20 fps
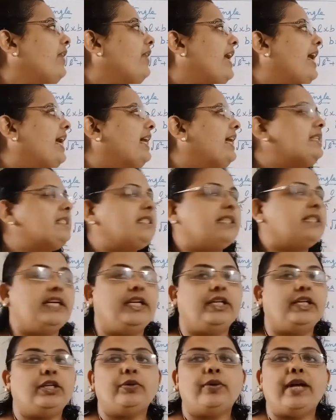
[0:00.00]
S
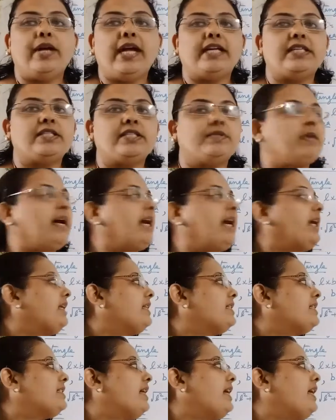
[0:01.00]
into S
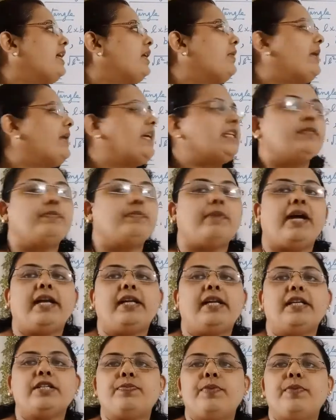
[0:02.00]
minus A into S
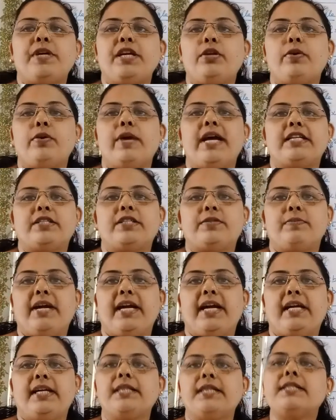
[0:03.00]
minus B into S
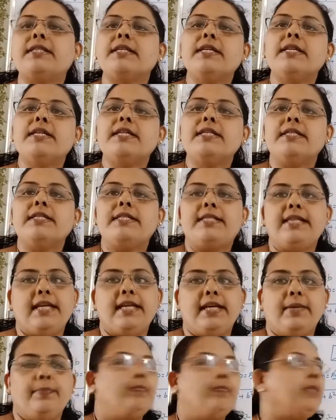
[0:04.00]
minus
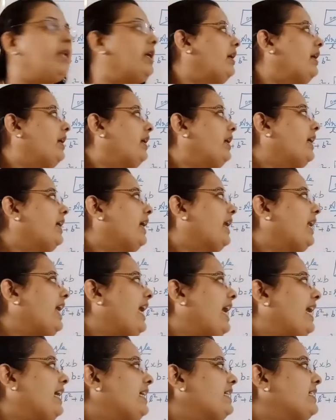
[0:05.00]
C. Here
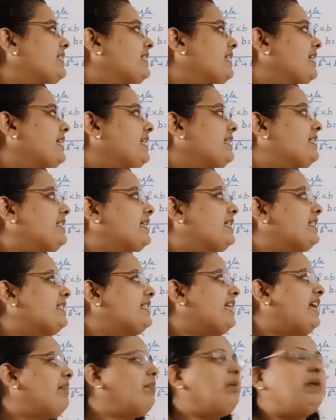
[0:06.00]
S is the
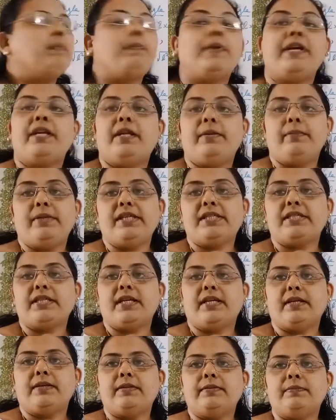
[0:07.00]
semi-perimeter.
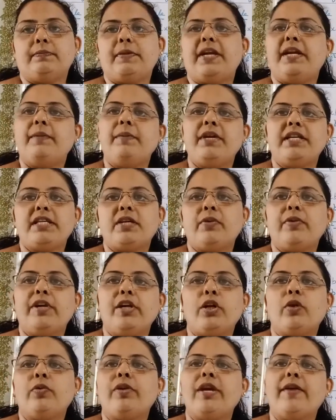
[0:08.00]
Perimeter we
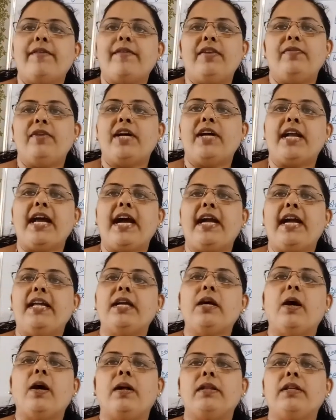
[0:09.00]
know when we are adding
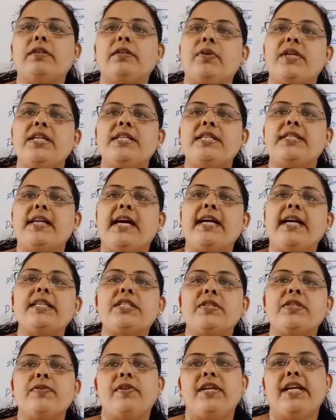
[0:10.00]
all the three
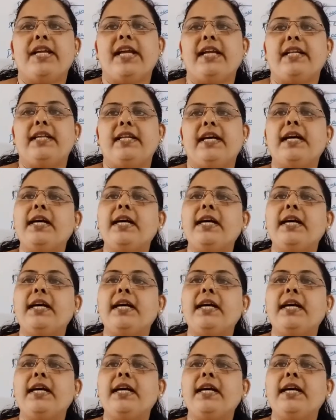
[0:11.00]
sides, you will get the